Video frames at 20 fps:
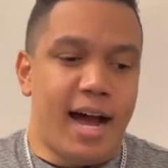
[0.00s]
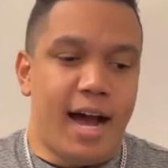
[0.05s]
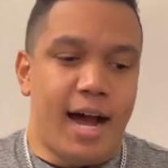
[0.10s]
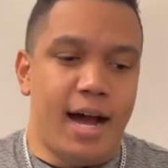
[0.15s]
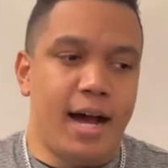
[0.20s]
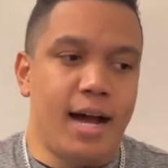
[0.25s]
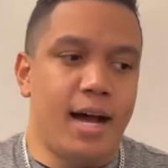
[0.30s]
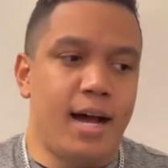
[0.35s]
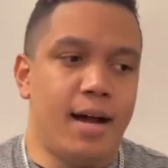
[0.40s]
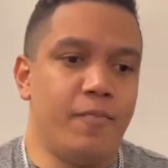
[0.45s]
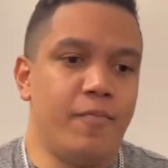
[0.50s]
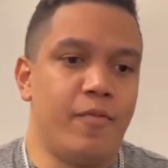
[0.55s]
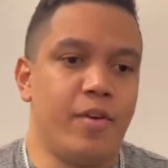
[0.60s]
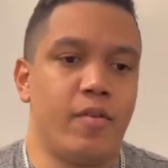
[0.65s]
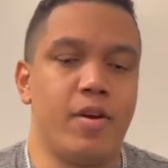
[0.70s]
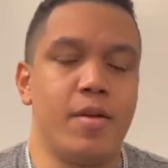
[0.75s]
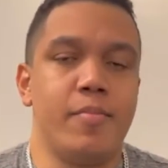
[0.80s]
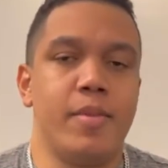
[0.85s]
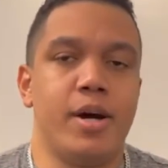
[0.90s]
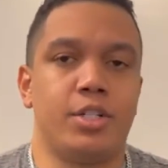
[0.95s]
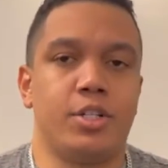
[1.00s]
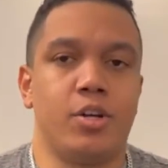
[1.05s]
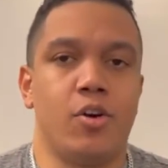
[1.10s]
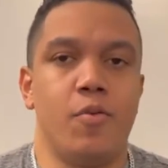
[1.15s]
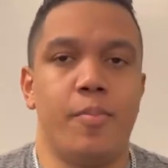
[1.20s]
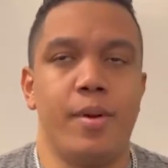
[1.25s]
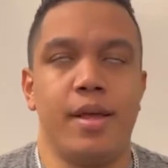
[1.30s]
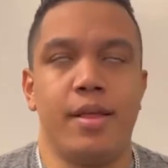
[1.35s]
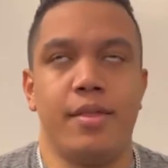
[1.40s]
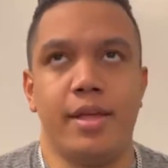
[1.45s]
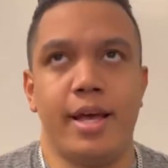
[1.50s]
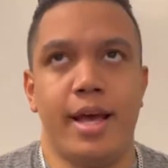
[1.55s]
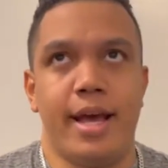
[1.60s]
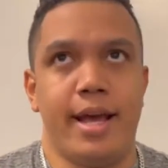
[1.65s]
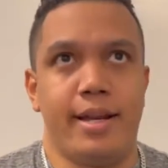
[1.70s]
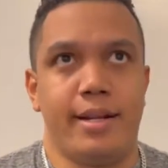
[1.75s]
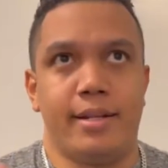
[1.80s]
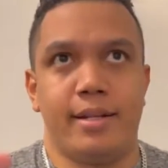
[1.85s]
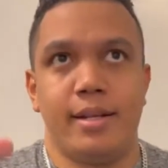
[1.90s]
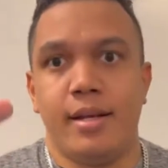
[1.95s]
I'm very much hoping
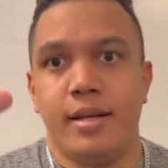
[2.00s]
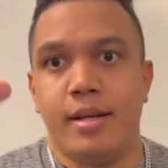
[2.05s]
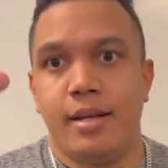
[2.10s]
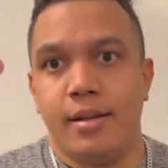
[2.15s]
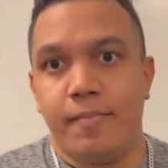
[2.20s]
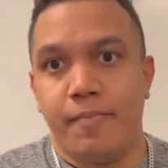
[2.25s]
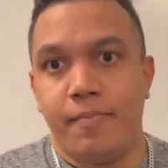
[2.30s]
that,